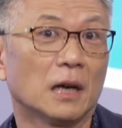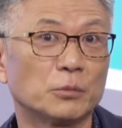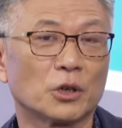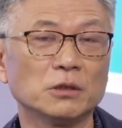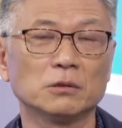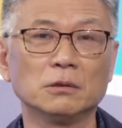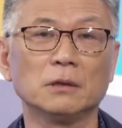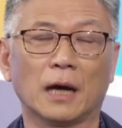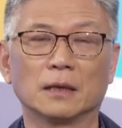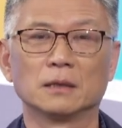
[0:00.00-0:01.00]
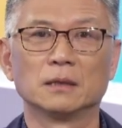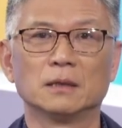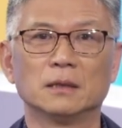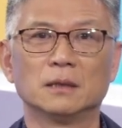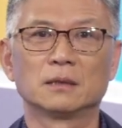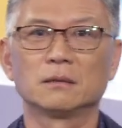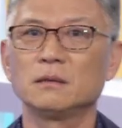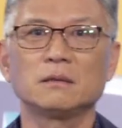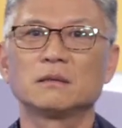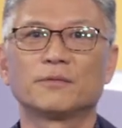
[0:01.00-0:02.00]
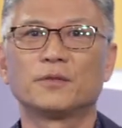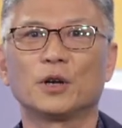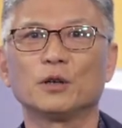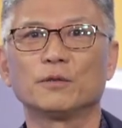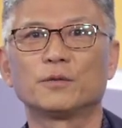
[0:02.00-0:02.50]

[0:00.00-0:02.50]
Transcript: I'm trying to do that. So this is a very,